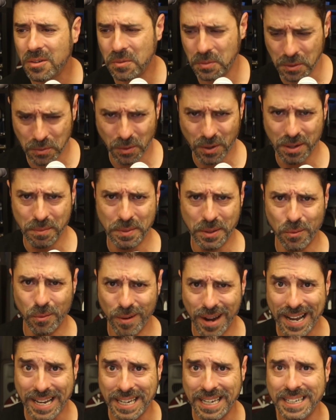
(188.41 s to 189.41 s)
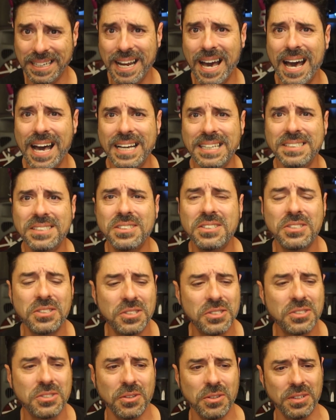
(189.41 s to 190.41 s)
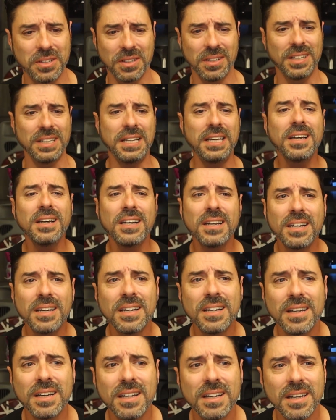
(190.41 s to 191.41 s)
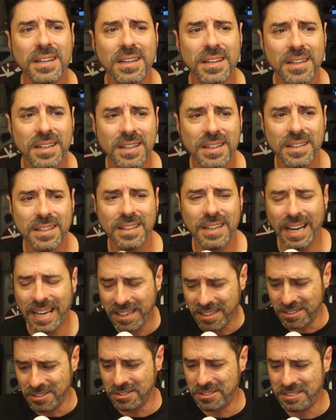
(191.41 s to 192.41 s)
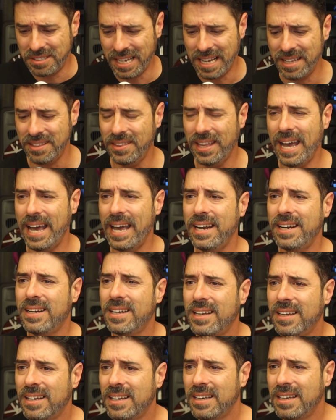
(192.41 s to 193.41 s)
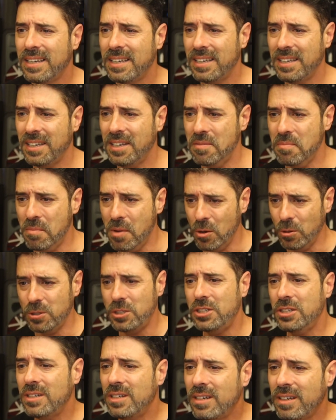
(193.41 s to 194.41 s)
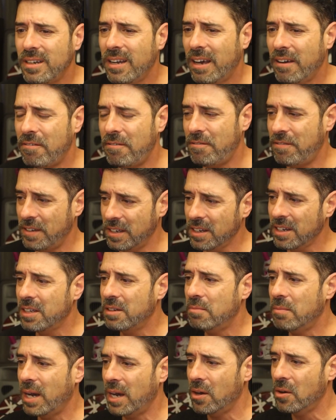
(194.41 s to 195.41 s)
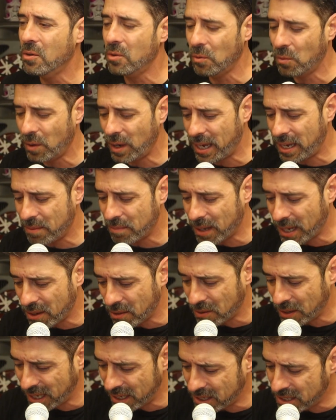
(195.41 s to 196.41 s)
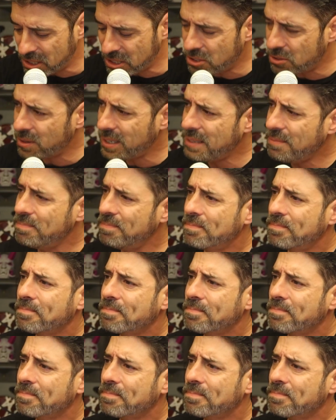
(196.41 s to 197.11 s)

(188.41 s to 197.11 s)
We want to be recognized, certainly. I understand that emotion. I feel it in my own way, in my own industry.